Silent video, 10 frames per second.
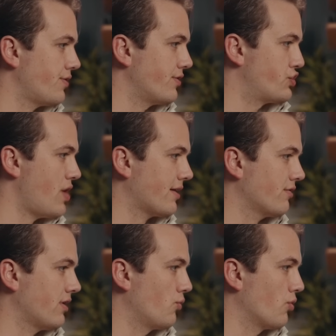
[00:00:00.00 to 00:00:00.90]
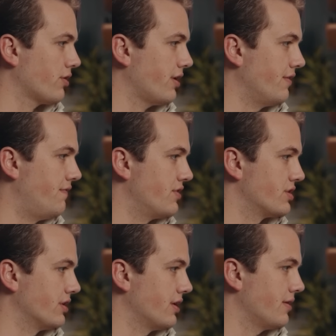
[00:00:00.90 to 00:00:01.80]
so that the tracker can work
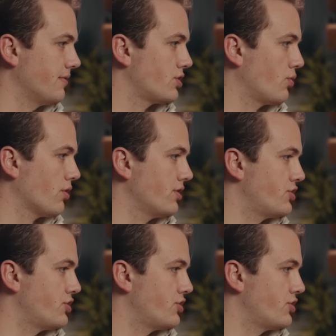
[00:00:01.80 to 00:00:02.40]
efficiently. So we're